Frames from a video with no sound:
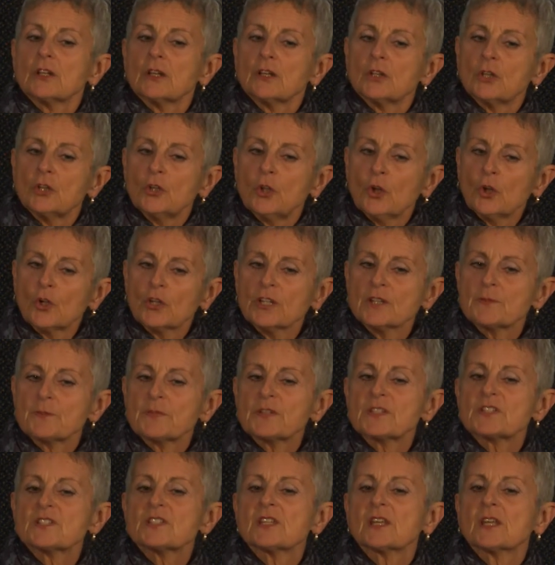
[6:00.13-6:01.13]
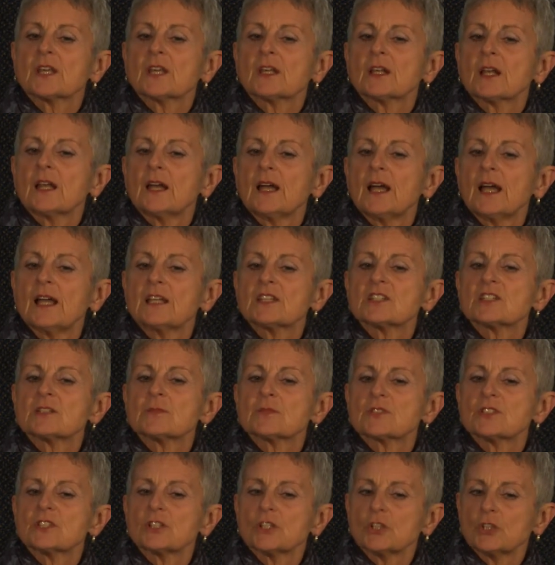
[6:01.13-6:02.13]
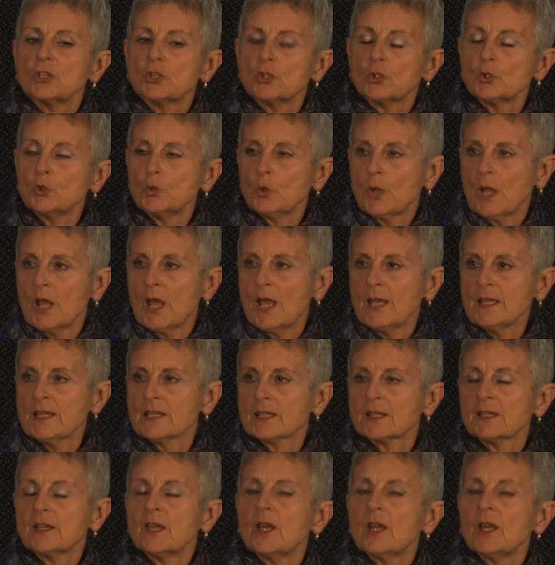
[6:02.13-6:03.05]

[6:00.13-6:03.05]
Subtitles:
look at particular items that you like.